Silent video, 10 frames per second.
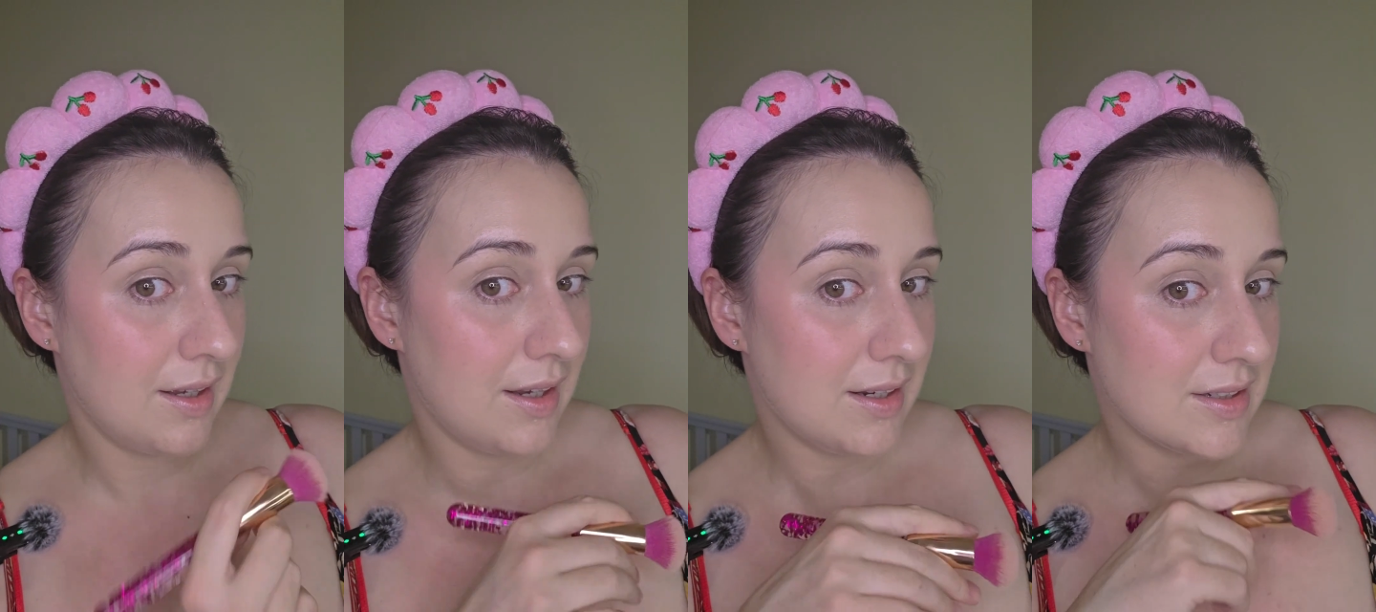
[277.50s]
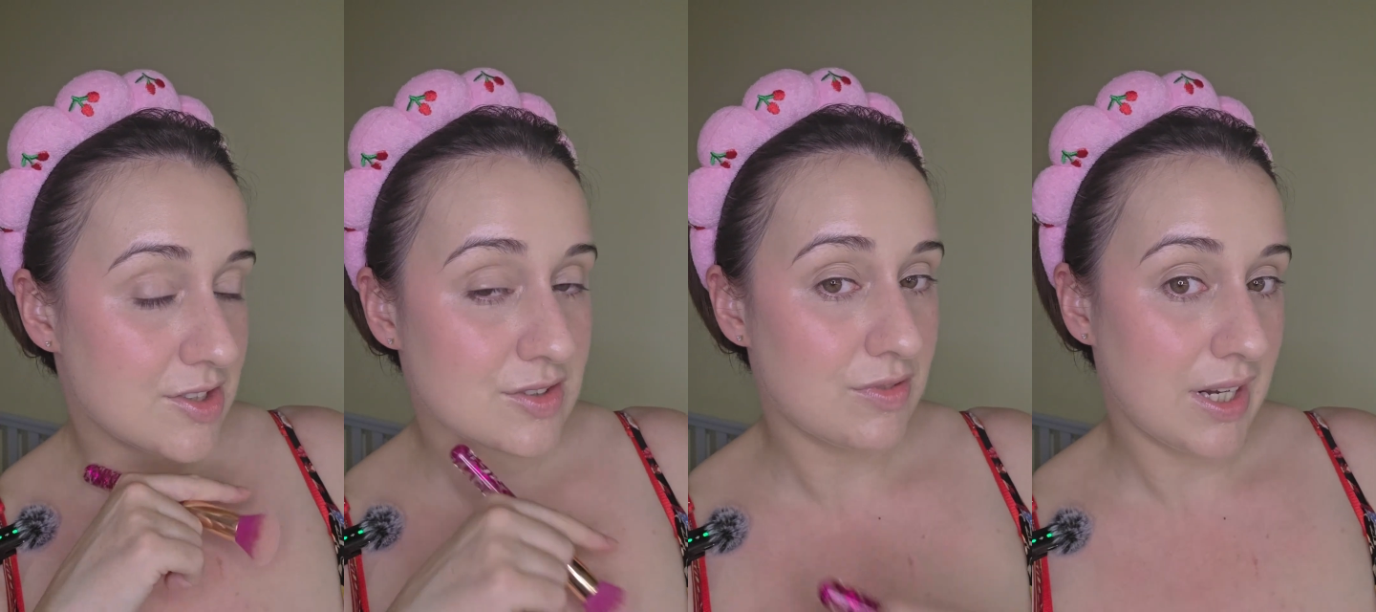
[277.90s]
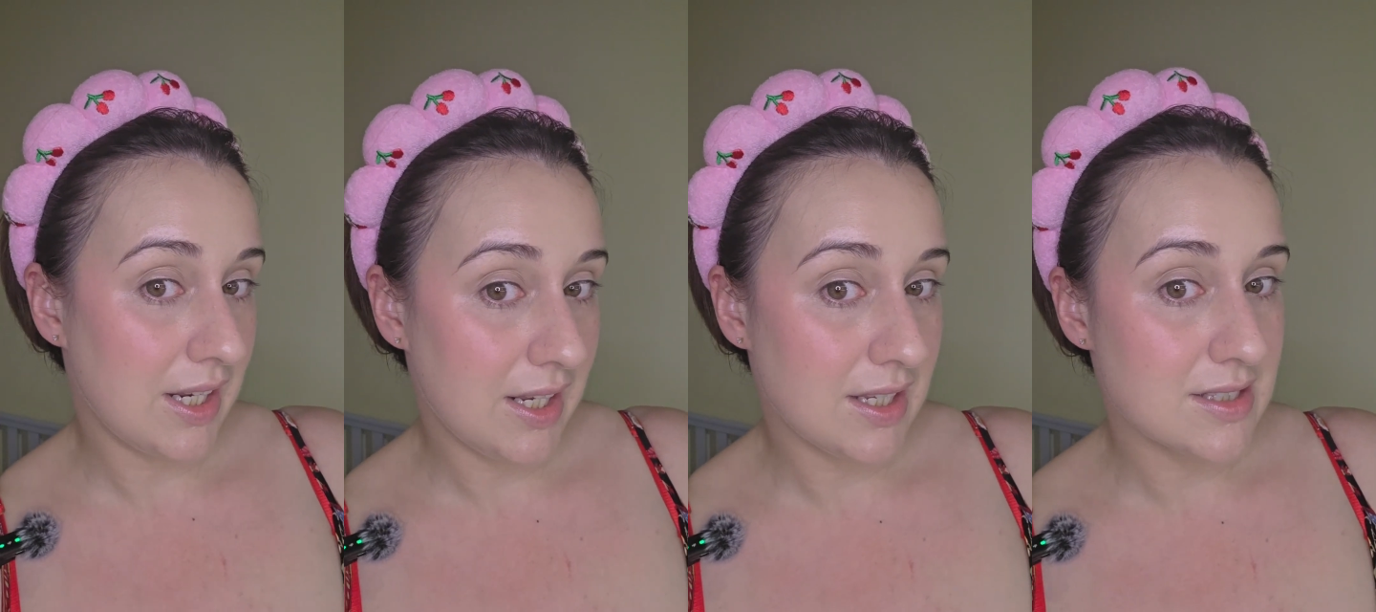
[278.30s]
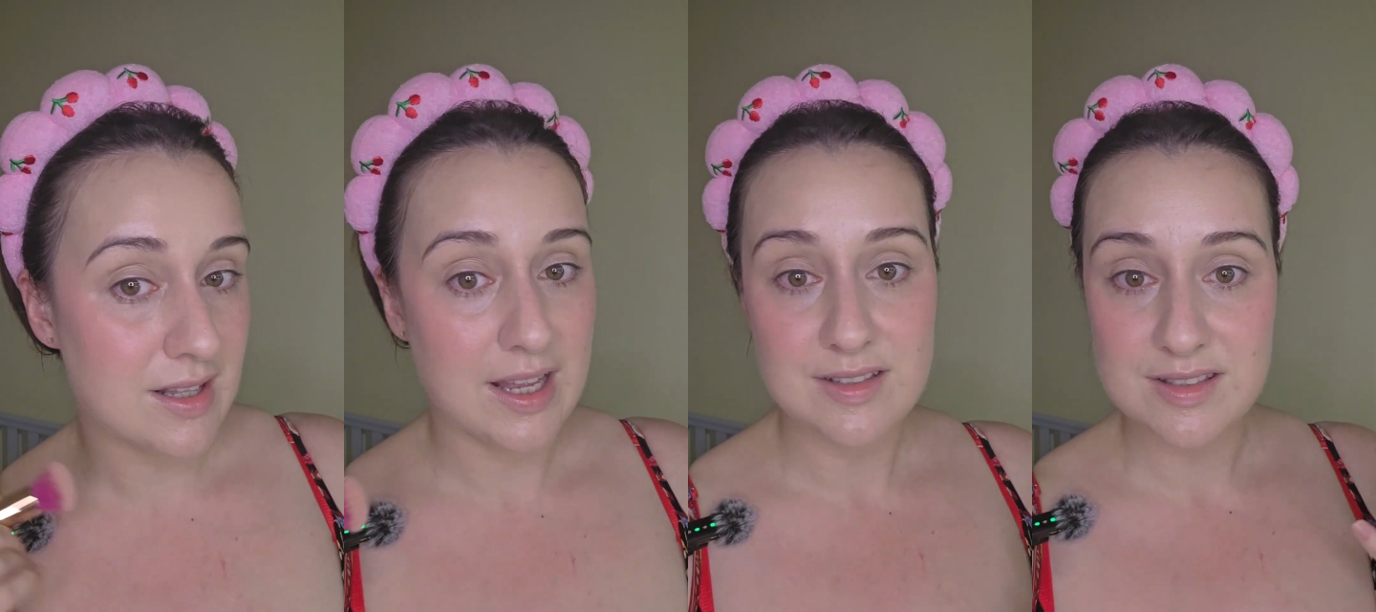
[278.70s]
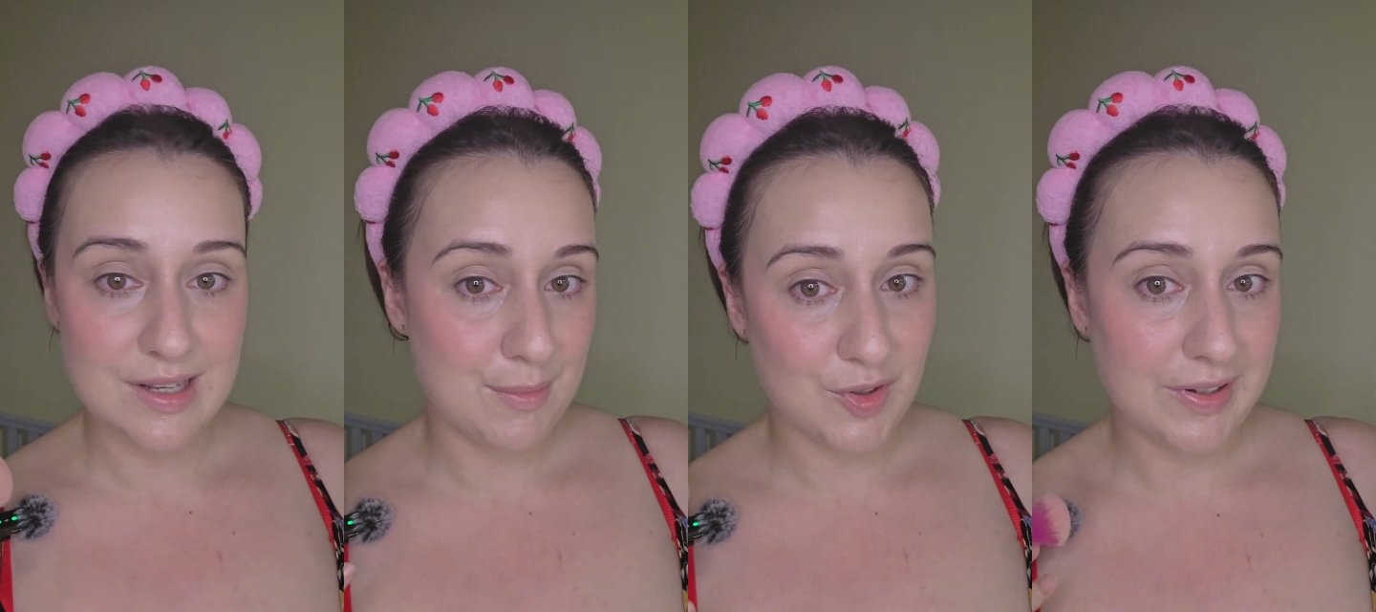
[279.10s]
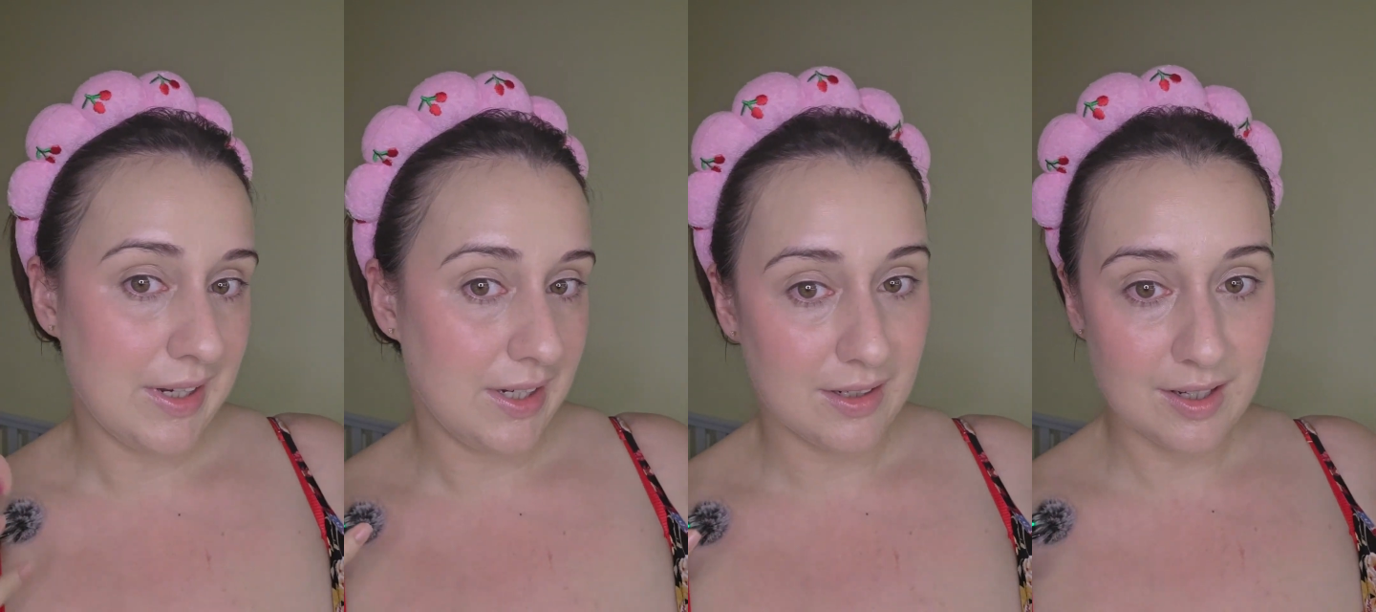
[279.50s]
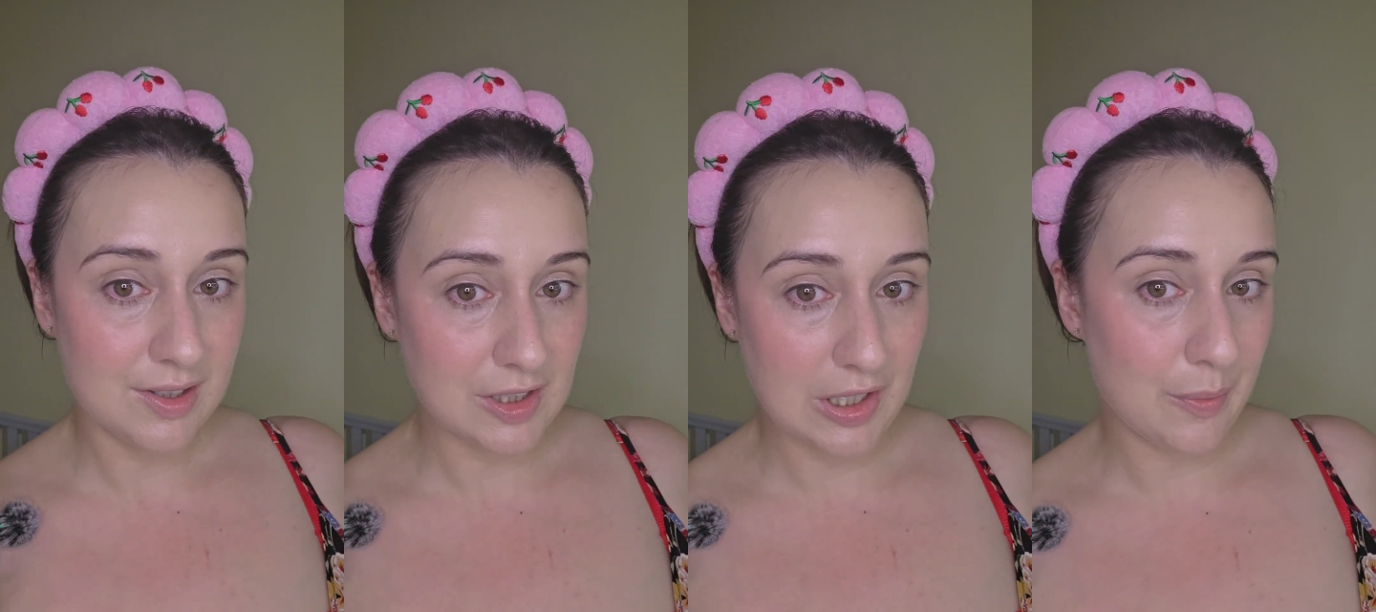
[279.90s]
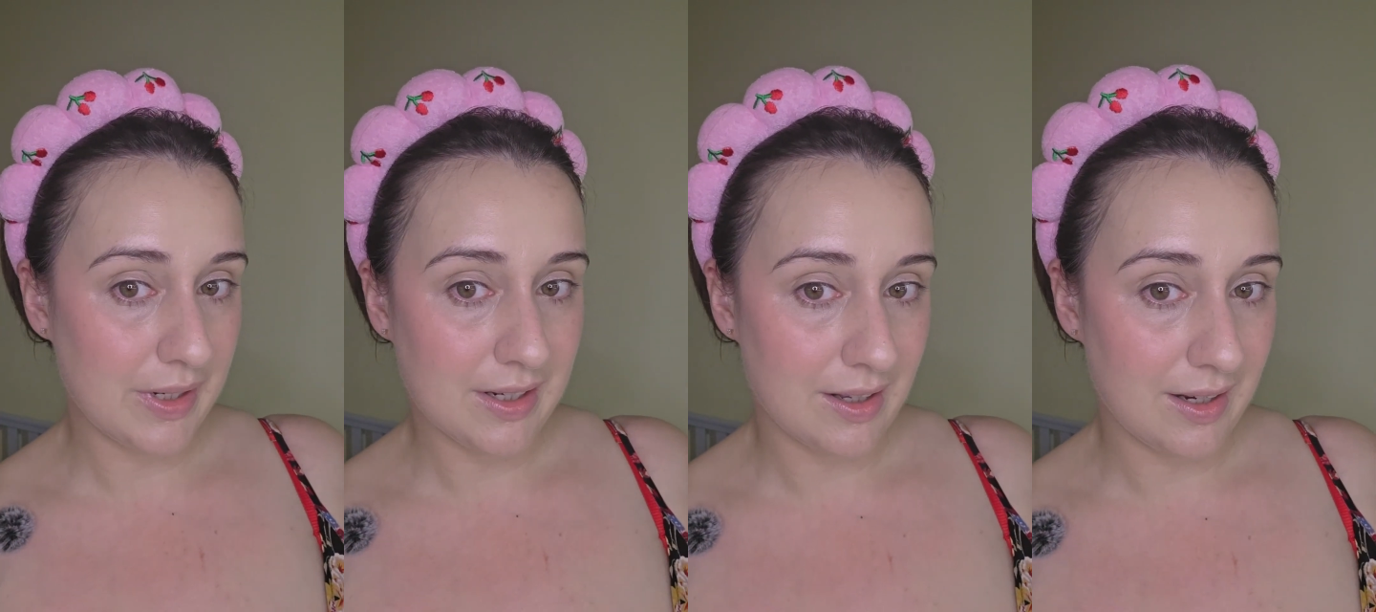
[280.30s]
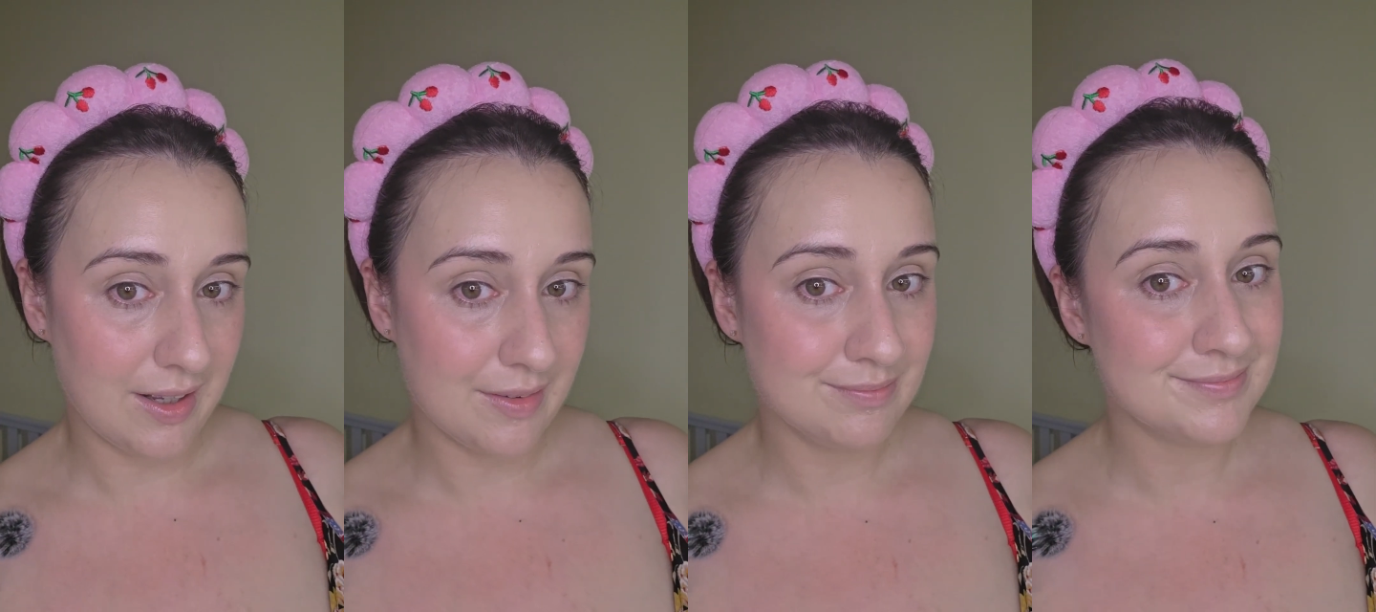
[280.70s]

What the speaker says: And it just really is that summery, glowy colour.